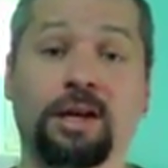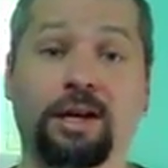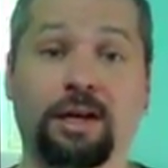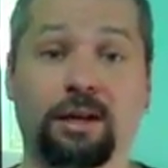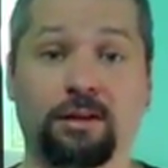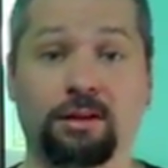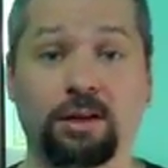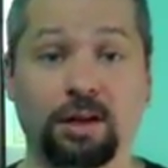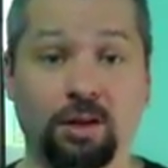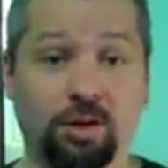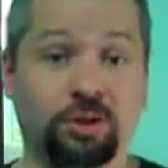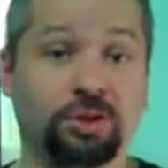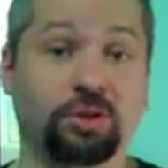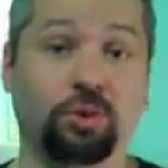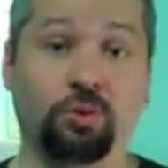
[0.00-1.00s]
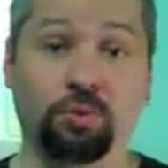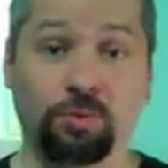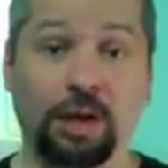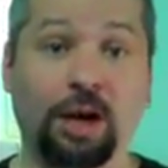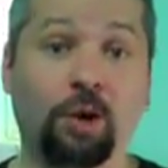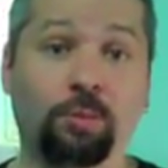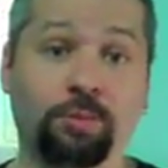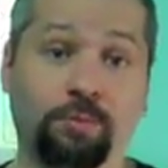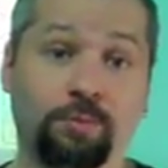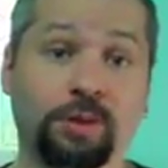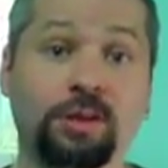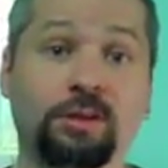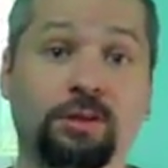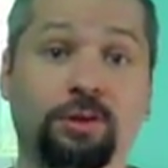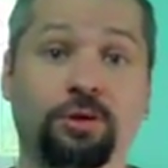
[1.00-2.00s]
and also help
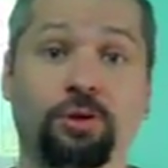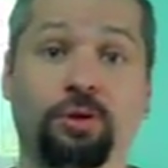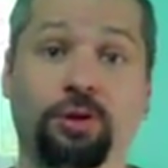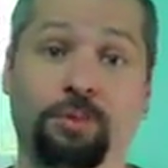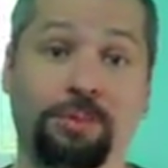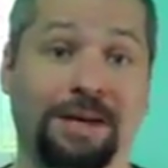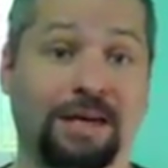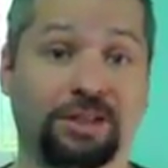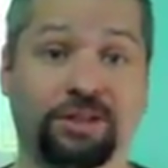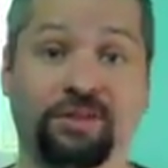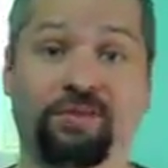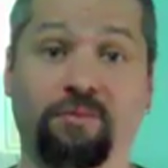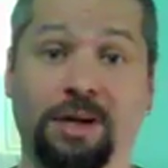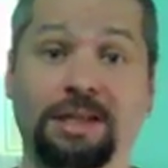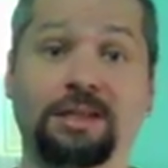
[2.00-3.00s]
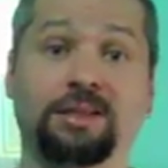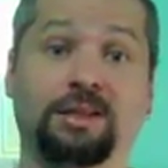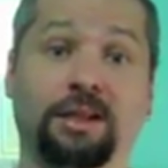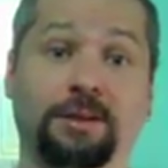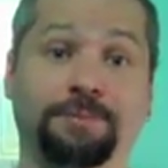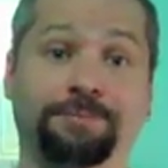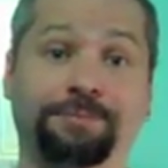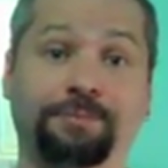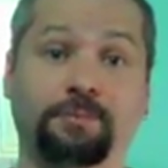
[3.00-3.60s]
build a positive mindset.